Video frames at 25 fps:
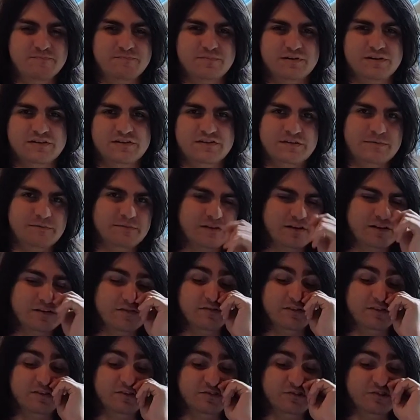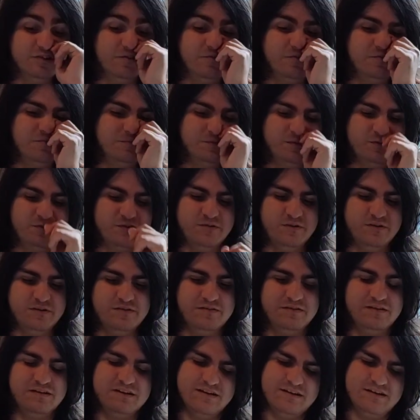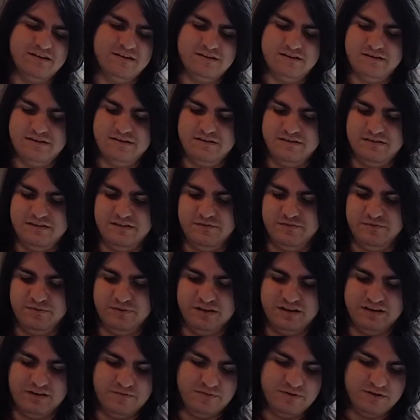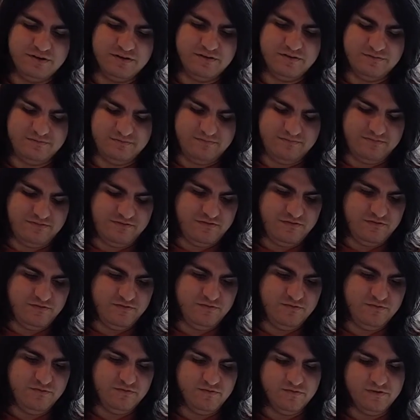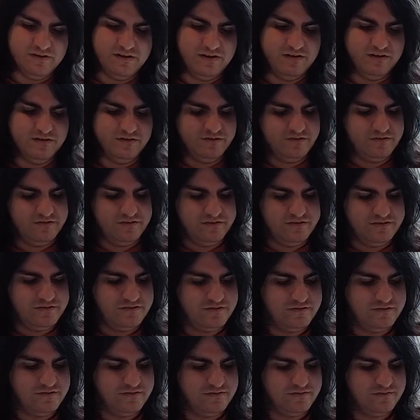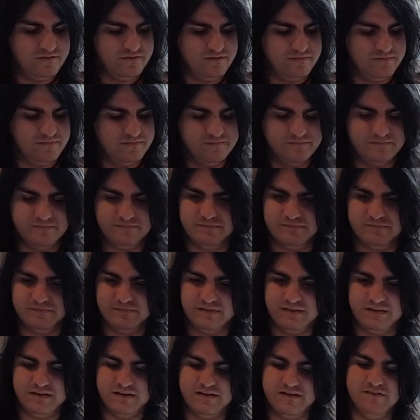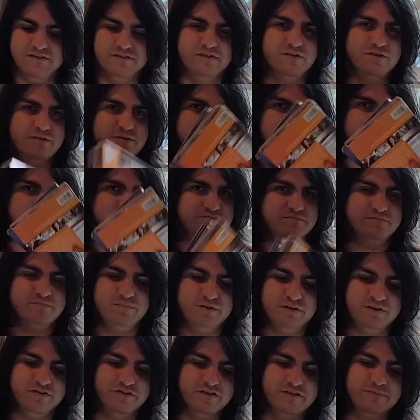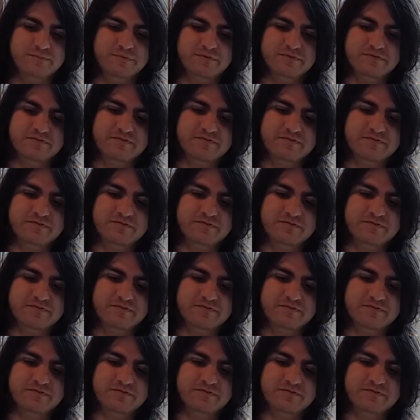But it seems like a fun show, so these were like, what, $2-3 each, so pretty cheap.